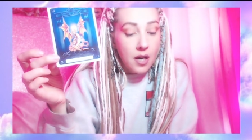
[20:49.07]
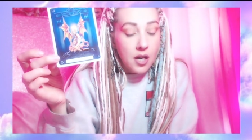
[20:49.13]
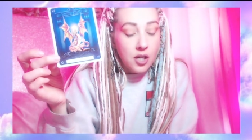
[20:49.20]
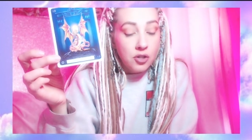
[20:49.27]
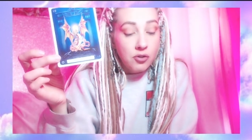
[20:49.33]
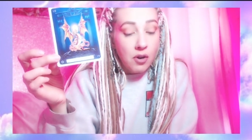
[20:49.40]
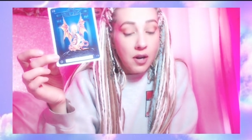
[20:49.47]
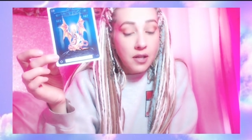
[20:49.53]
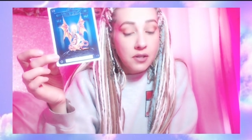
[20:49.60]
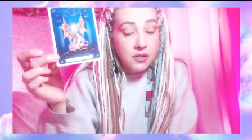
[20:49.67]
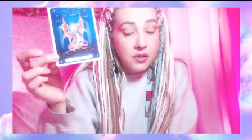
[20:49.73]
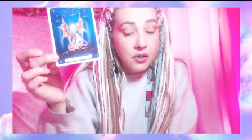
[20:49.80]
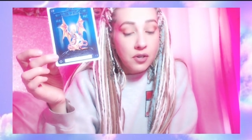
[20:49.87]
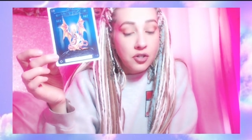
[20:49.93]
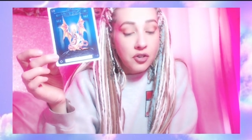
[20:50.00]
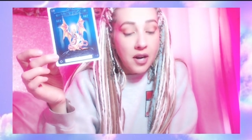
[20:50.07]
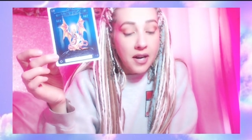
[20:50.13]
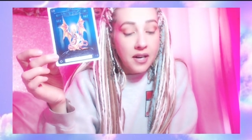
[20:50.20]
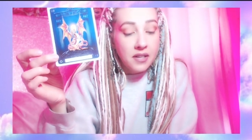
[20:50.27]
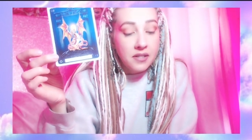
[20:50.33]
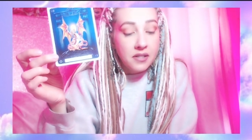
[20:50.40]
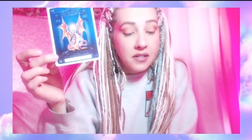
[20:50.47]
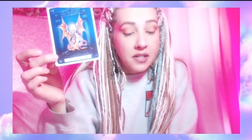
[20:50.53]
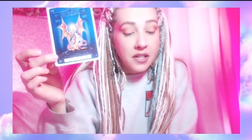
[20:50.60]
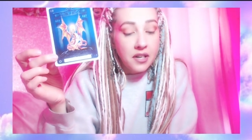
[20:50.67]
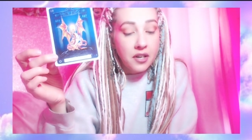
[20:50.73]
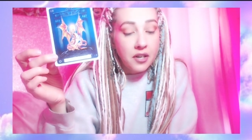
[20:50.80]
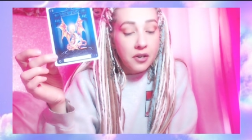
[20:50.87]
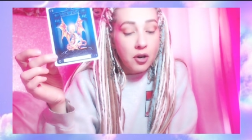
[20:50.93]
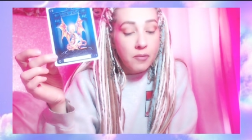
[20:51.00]
Drawing the solar dragon is indeed a
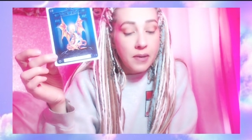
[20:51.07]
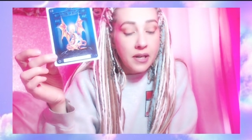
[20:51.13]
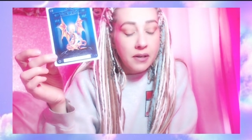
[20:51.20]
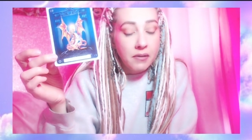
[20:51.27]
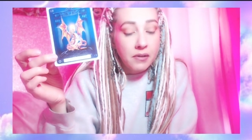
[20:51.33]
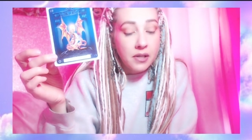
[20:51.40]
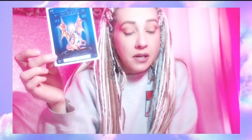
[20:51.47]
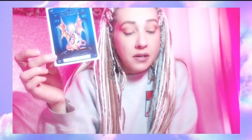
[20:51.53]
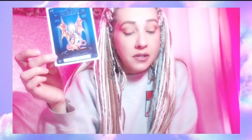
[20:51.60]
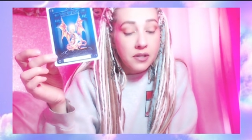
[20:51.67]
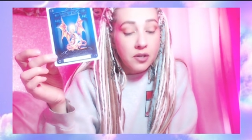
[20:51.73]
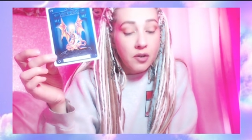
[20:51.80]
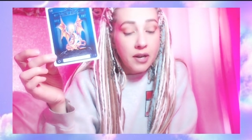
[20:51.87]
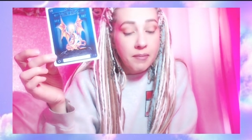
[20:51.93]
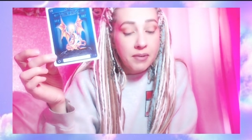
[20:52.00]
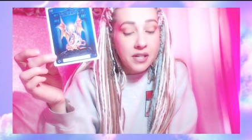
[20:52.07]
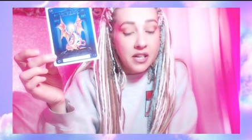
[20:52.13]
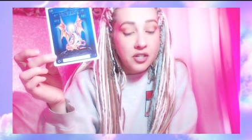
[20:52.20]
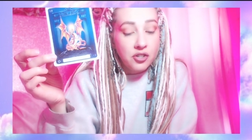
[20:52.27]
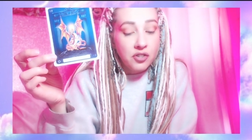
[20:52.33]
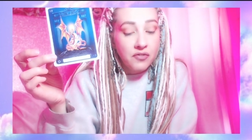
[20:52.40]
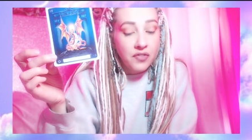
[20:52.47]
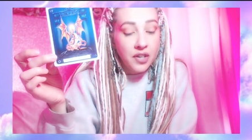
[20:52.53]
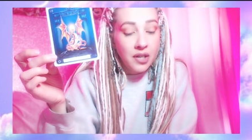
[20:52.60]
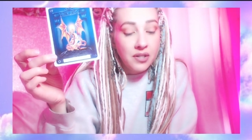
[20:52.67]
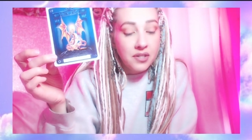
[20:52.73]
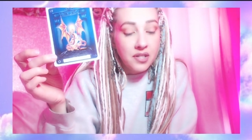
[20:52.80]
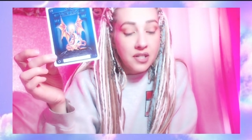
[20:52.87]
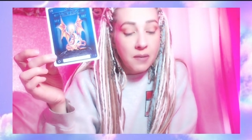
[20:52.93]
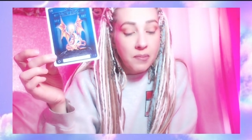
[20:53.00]
good omen. There is great potential for you to
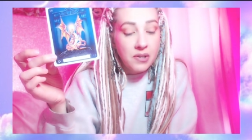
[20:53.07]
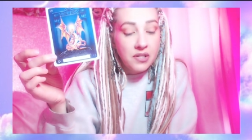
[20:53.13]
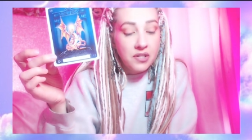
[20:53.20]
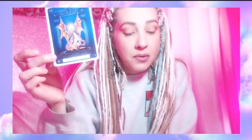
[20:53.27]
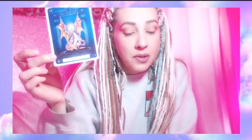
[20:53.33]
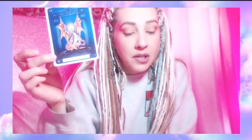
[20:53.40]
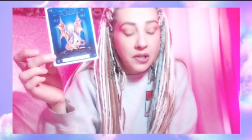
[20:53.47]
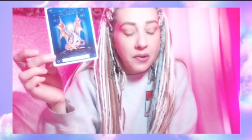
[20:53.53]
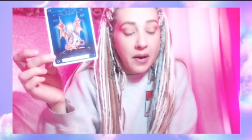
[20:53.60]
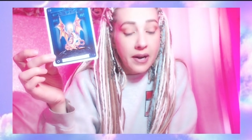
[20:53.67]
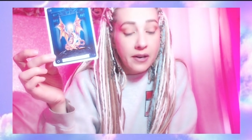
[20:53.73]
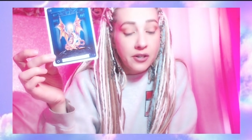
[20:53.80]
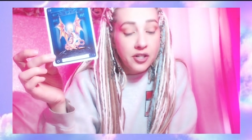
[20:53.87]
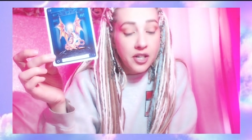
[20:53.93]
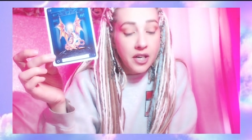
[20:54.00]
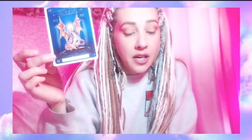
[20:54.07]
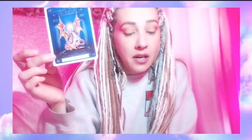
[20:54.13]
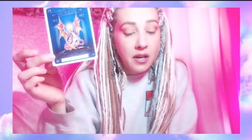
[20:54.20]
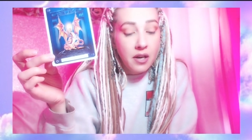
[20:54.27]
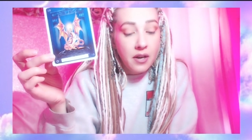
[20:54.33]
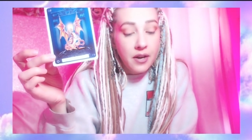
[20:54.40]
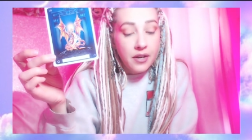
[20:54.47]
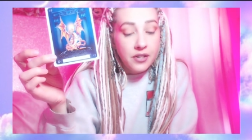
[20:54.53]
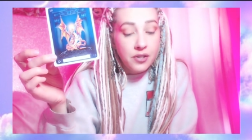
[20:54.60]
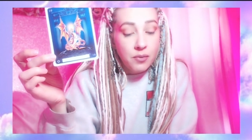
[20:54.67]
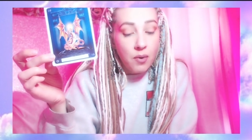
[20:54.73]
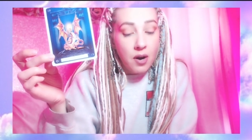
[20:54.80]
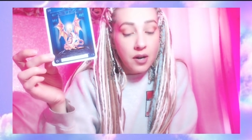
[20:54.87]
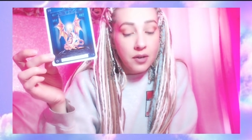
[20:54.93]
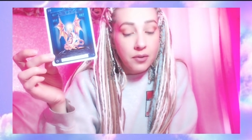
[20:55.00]
step into a new energy, to
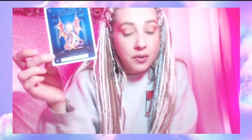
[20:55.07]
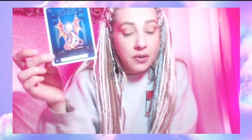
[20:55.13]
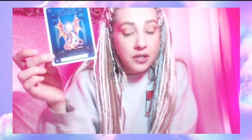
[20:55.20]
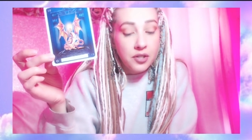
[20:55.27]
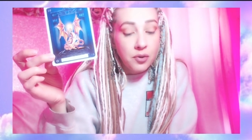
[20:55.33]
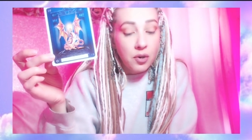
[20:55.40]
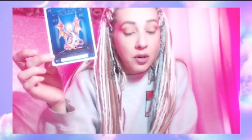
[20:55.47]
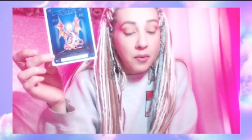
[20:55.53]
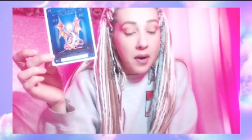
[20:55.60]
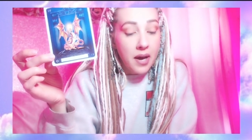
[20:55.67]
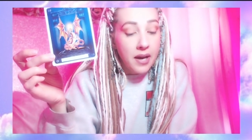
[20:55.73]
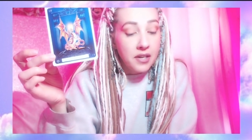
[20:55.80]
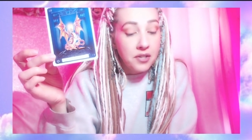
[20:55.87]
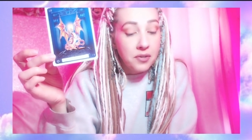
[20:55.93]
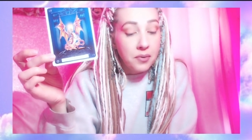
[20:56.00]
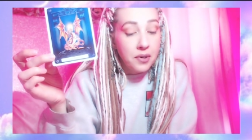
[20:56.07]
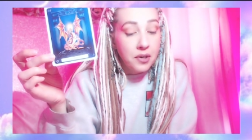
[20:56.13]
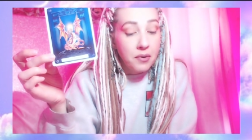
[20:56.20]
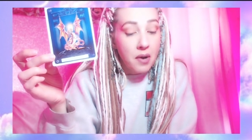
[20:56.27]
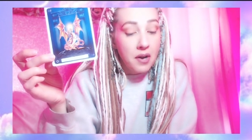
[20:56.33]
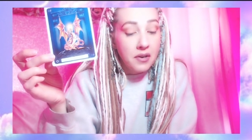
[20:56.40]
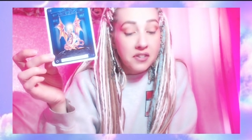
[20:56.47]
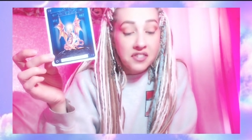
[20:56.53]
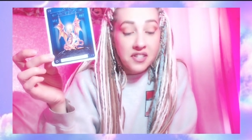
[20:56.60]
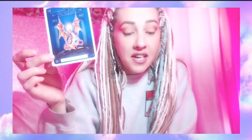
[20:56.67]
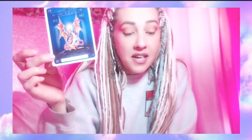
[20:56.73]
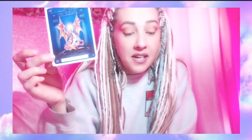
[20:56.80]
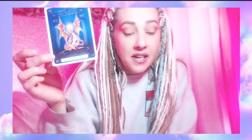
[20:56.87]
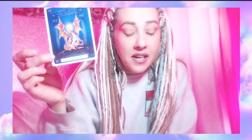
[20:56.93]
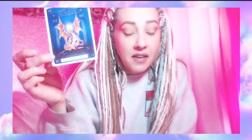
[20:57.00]
walk through a doorway into a new
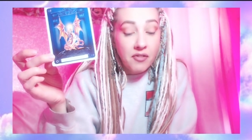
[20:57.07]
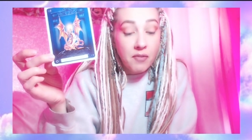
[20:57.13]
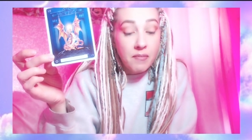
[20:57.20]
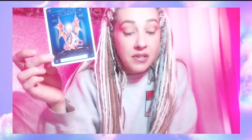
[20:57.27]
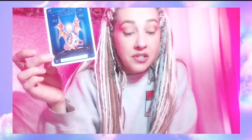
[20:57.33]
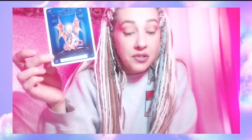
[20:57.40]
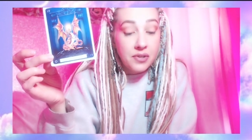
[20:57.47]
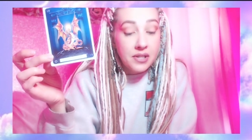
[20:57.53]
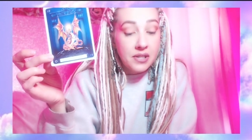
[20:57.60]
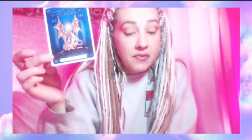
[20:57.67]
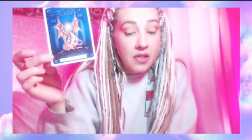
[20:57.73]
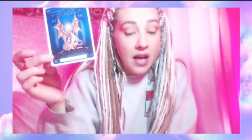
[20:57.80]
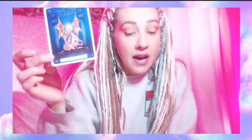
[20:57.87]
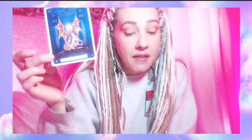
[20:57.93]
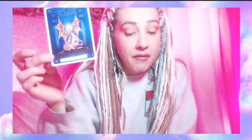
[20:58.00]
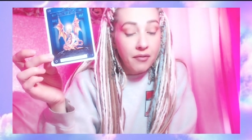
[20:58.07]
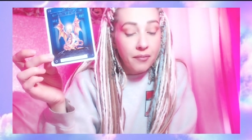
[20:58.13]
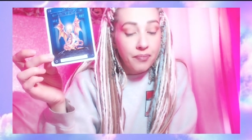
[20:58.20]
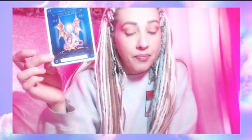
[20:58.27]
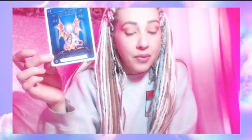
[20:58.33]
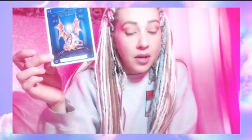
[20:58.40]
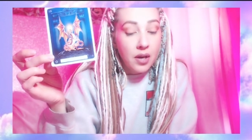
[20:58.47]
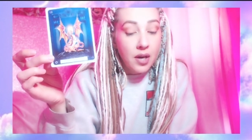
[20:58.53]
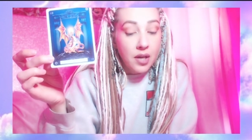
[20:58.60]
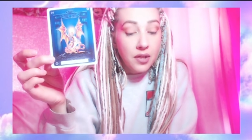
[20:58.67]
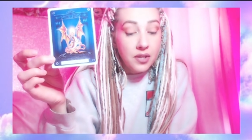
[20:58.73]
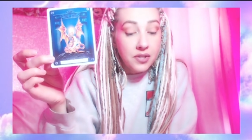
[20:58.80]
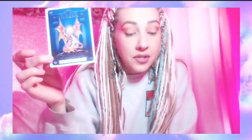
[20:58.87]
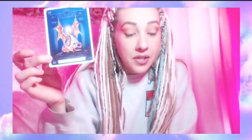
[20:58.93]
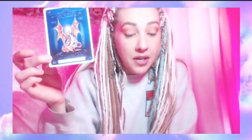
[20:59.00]
understanding of the mysteries of life. The
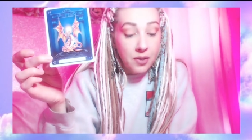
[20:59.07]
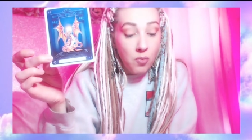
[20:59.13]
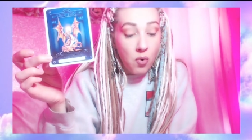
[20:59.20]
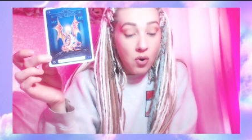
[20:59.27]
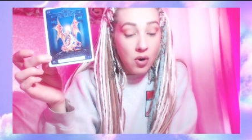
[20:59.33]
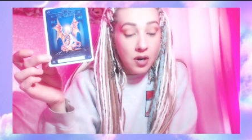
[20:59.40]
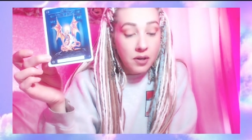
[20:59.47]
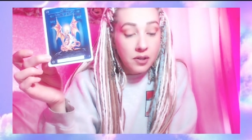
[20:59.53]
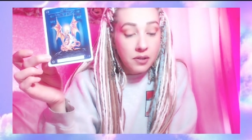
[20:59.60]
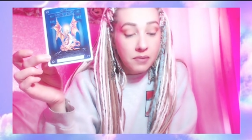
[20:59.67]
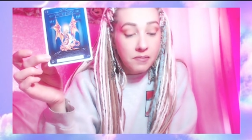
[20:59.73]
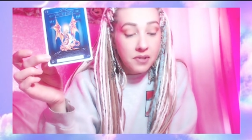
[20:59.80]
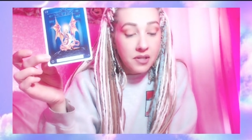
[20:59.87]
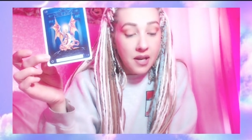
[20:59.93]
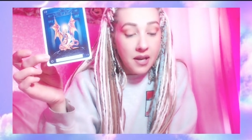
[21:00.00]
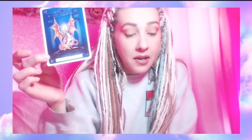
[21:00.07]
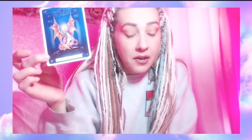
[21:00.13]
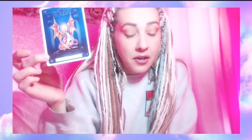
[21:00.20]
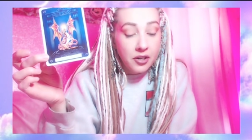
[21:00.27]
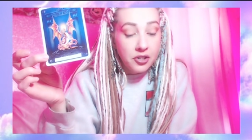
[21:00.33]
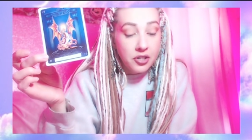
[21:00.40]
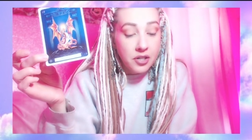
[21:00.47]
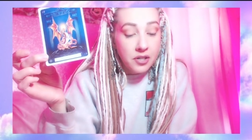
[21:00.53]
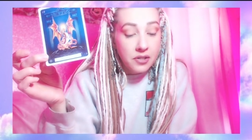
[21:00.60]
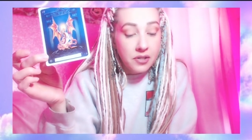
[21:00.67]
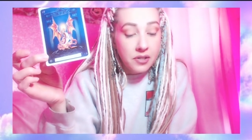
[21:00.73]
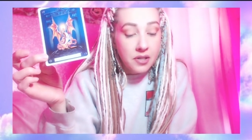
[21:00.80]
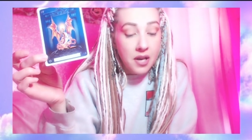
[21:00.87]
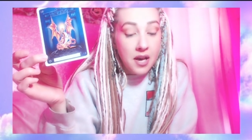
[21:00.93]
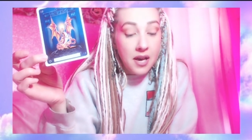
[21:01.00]
sun warms and
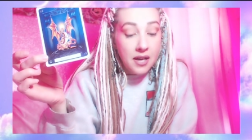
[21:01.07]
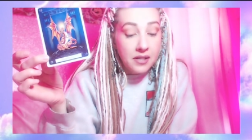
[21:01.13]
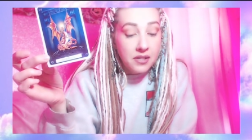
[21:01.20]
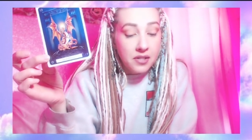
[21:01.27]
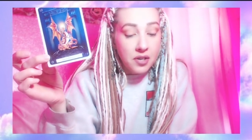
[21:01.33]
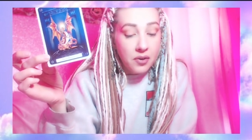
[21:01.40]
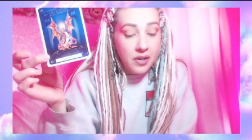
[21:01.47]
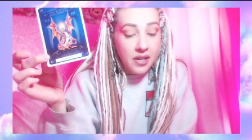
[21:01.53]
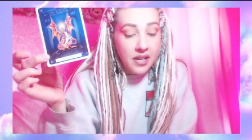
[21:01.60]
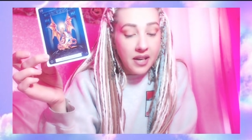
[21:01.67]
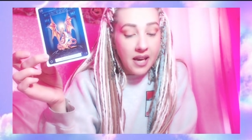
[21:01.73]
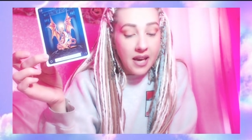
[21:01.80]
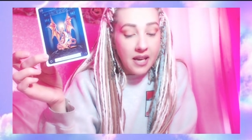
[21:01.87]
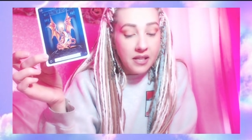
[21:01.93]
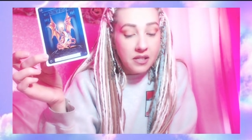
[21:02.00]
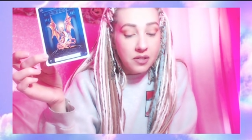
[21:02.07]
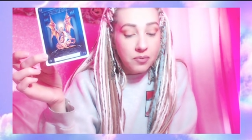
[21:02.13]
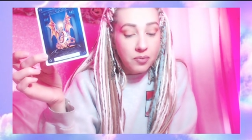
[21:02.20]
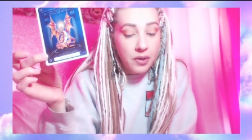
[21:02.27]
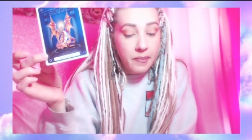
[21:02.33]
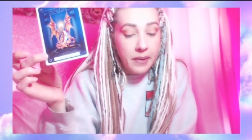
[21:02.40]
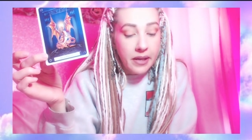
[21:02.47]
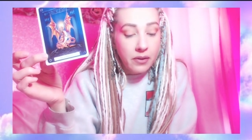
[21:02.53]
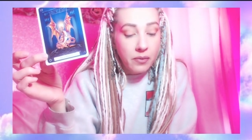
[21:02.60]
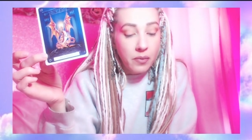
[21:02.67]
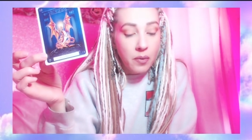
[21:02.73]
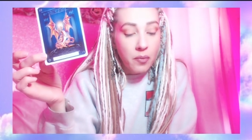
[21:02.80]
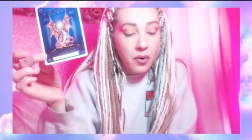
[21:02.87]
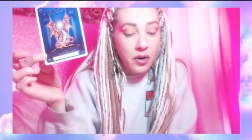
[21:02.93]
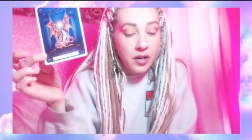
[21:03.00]
nurtures, and so indicates reaping the
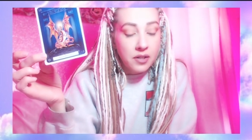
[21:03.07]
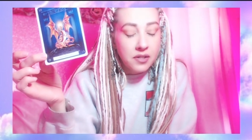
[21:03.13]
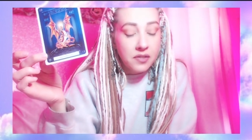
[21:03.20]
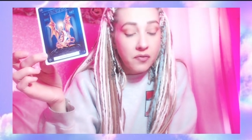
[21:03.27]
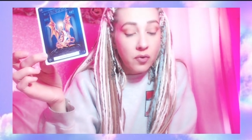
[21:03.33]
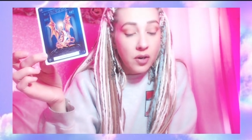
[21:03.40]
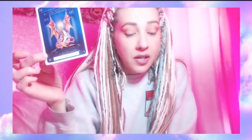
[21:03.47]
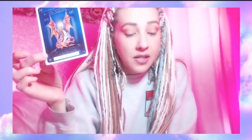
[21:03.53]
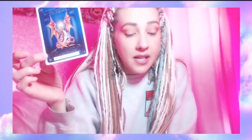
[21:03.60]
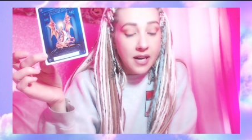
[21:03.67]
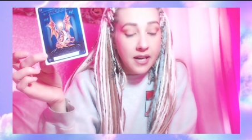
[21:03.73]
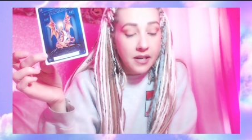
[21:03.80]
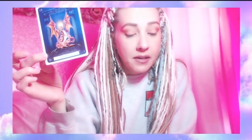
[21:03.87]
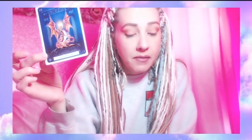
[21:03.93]
rewards of work done.